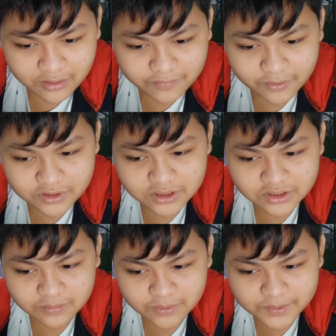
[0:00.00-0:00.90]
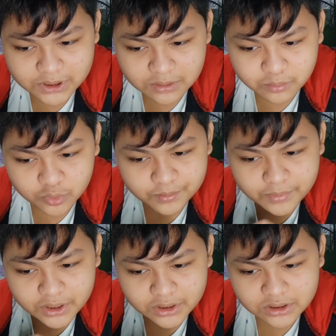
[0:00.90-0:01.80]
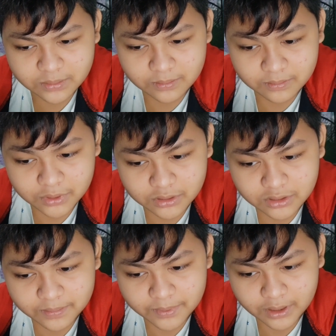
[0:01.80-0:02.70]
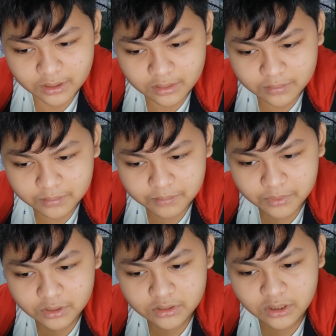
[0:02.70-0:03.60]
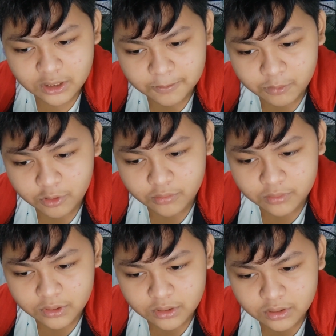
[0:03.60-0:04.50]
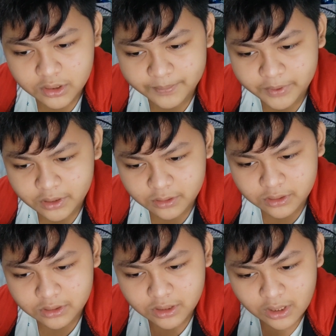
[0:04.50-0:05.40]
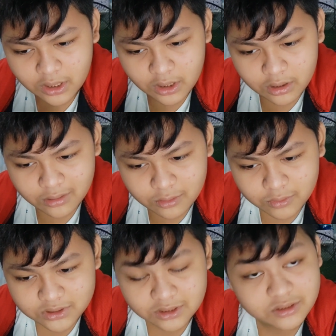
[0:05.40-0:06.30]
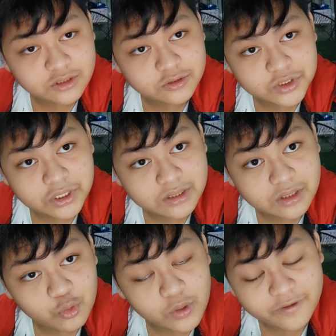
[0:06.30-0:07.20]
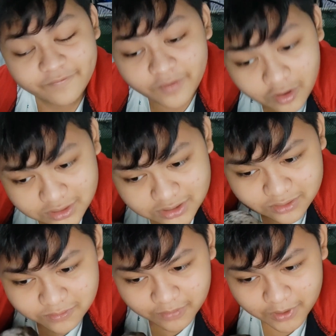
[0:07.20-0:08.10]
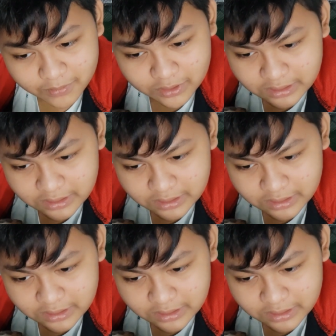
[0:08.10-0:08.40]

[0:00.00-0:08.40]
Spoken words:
forces of a plate movements build up over a period. Earthquakes are associated with faults. Remember